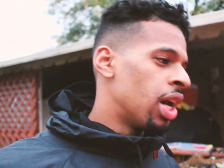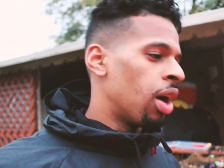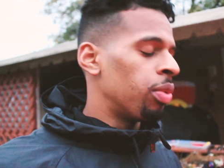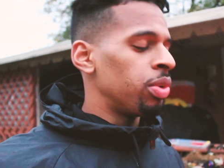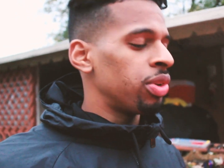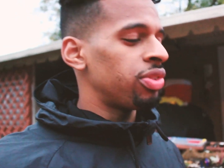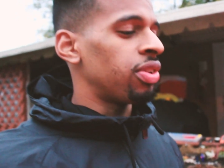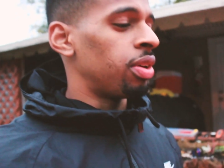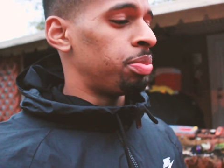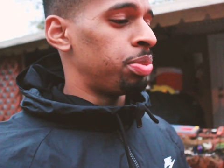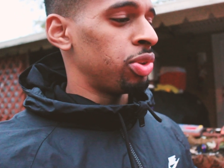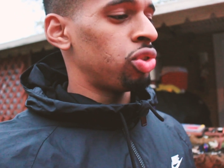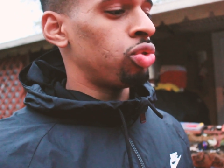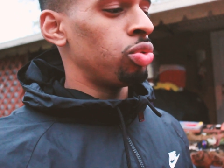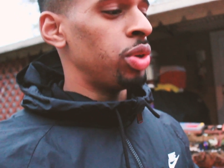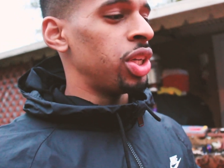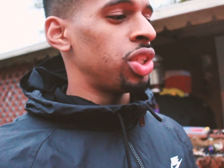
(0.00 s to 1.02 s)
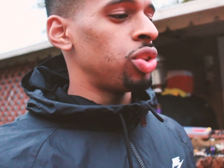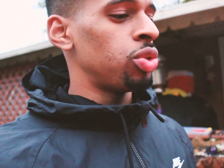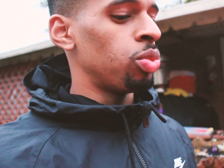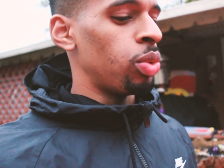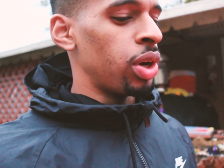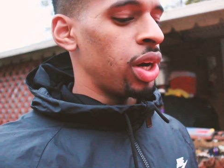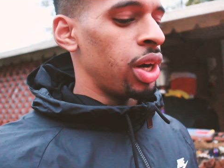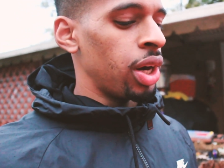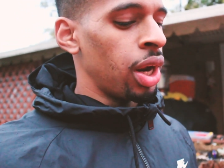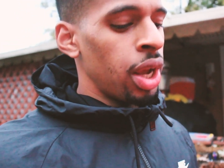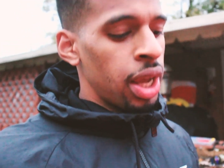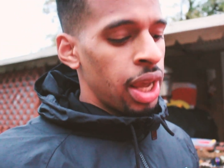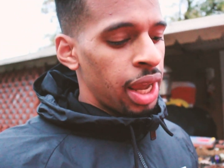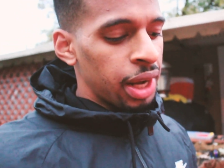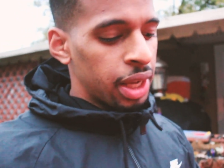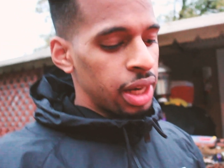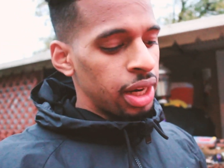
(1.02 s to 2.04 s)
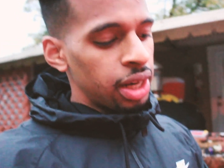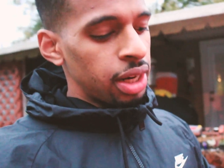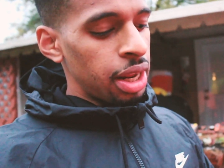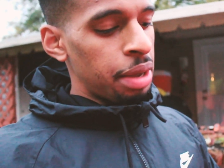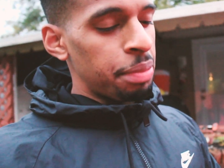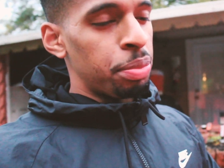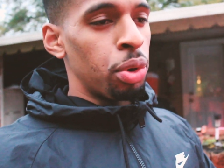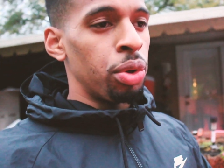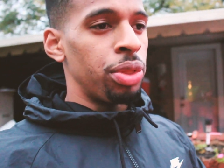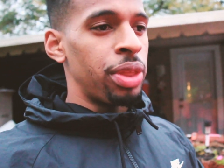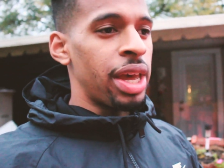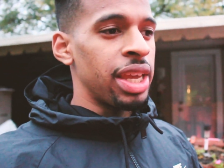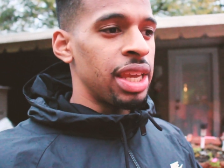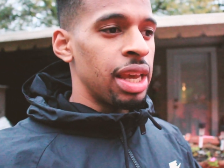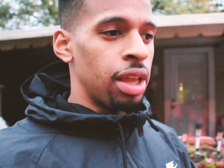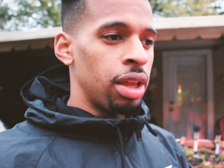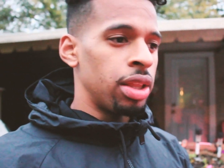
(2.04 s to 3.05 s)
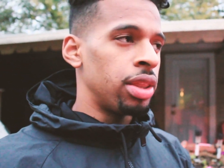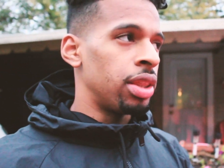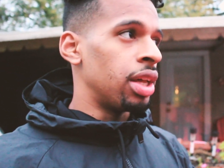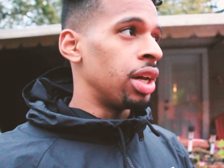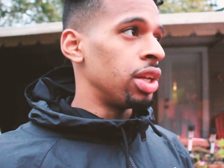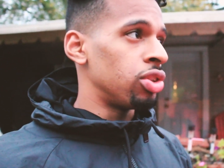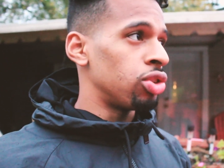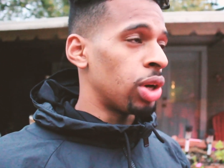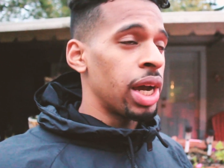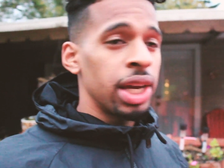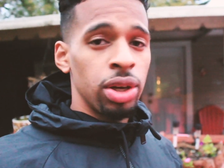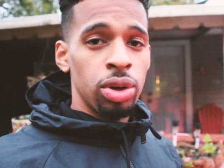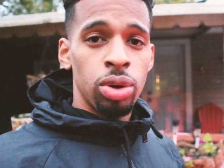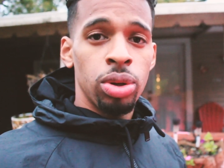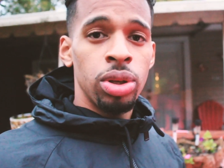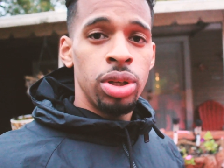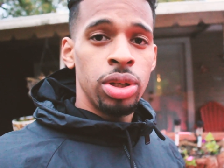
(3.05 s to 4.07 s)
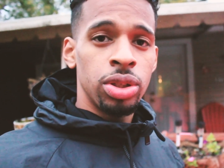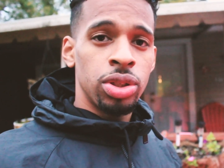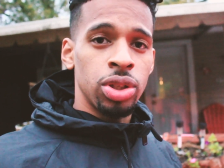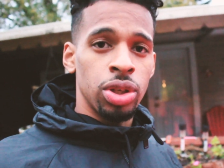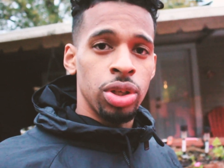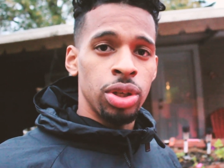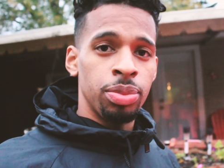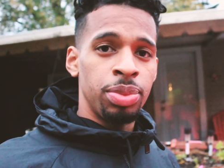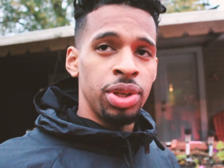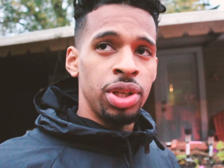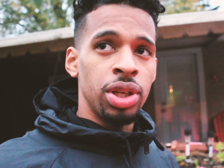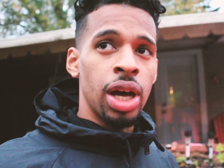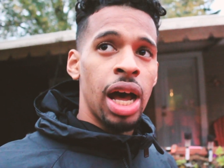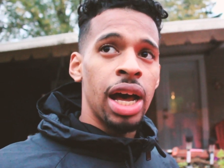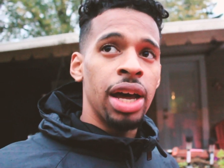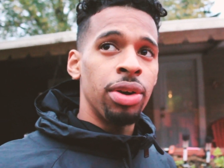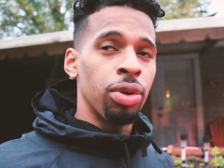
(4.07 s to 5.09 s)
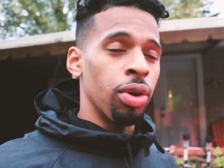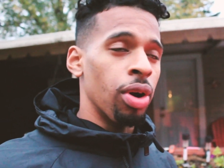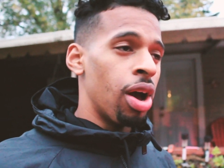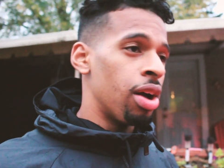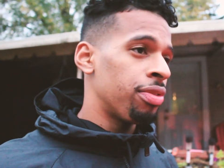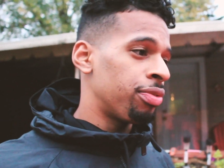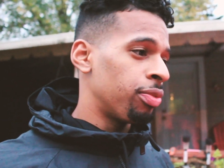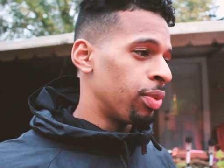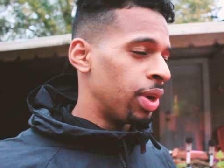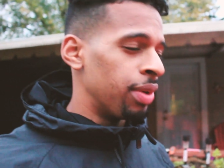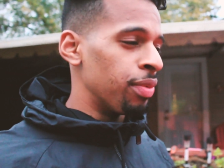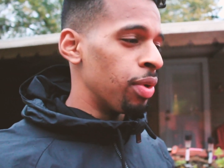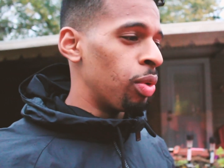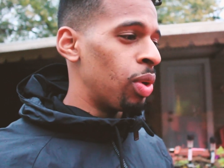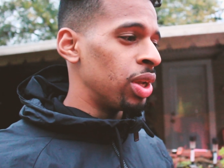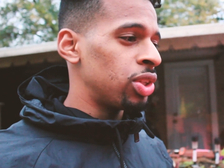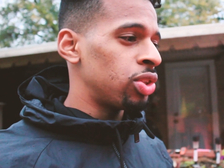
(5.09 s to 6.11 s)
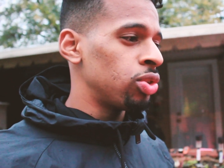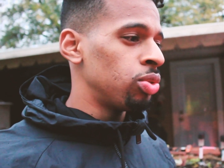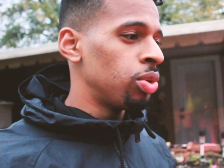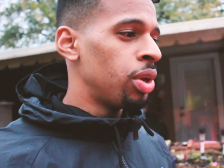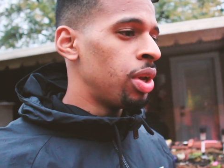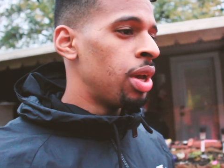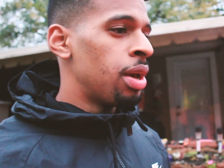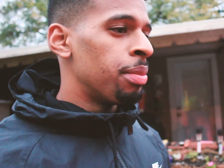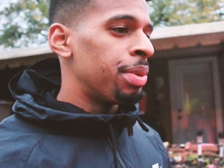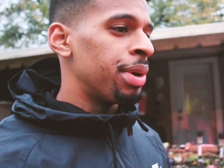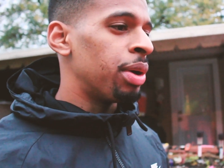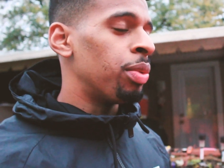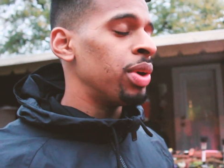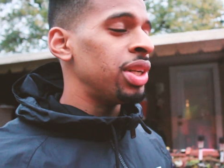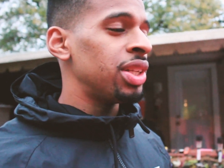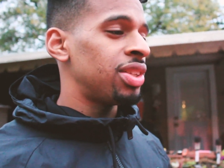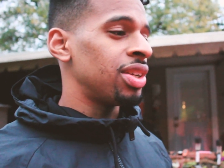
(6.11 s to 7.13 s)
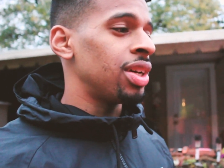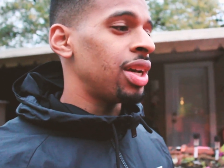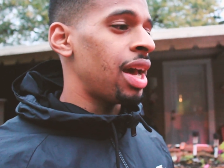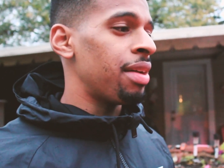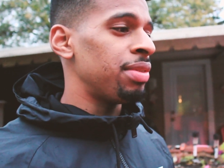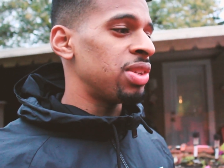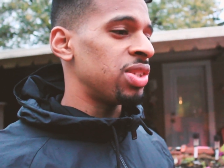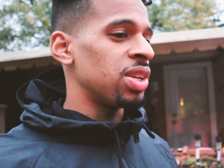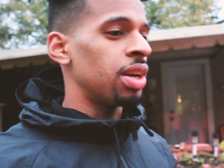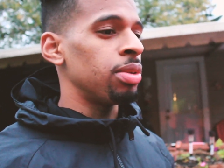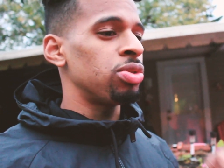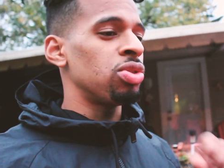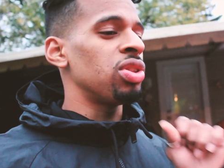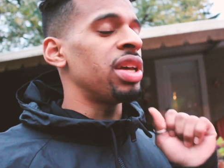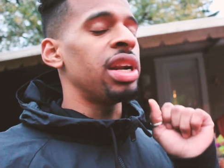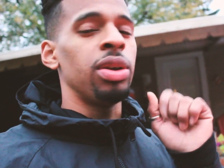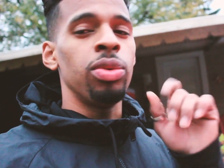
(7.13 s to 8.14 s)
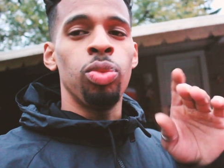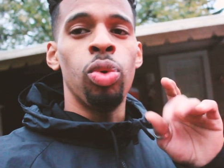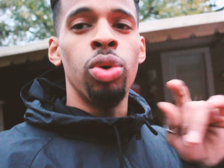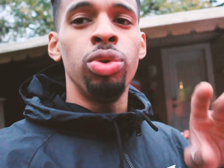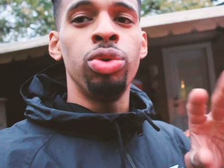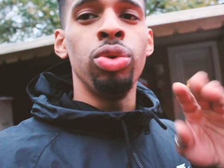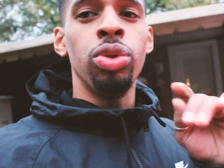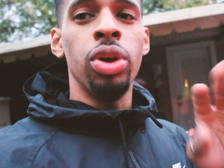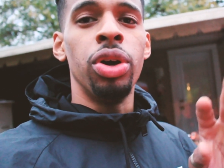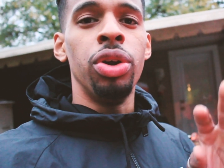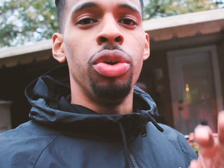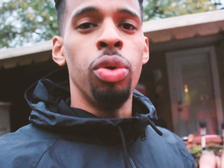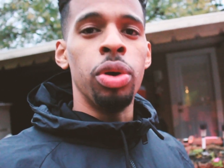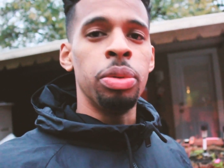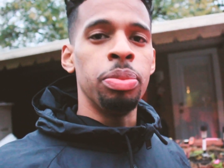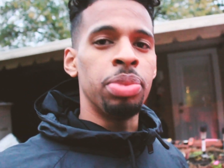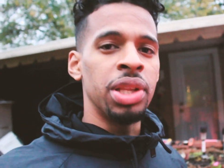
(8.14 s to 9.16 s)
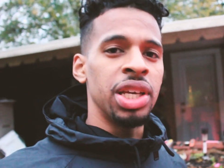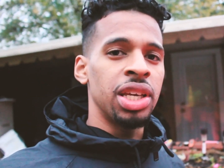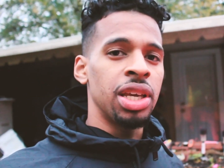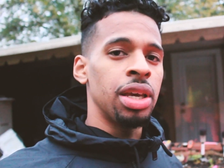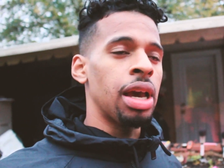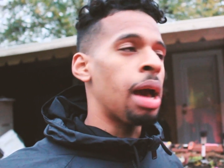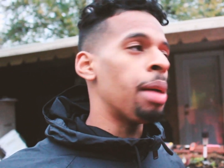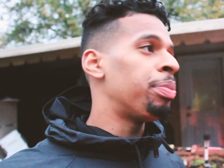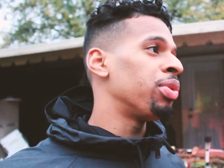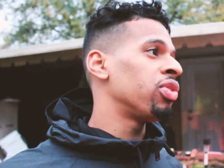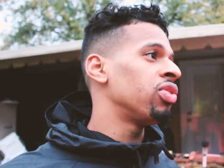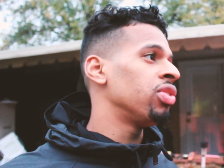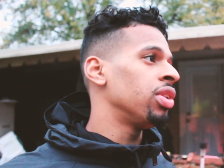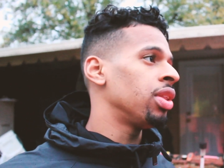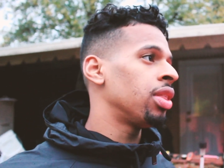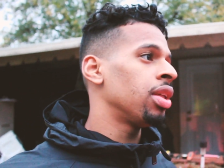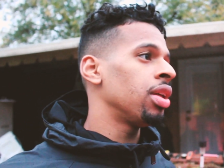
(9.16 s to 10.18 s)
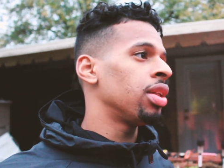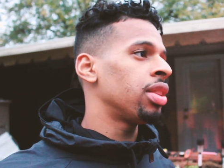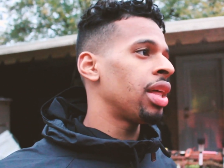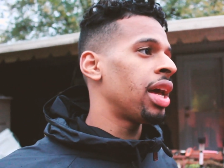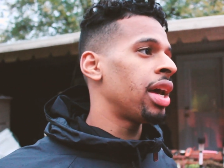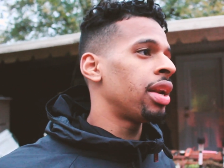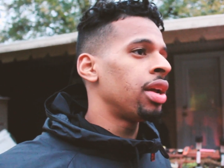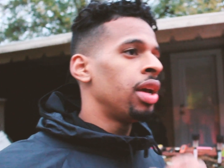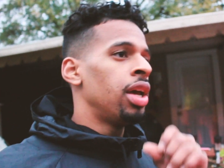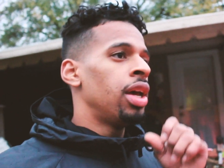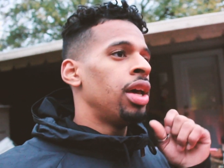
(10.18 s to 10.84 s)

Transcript: I want to set up a switch where it can enable the triangle to be on or off whenever I want to. But I wanted to have it set up so that I won't do the annoying blinking. I personally think that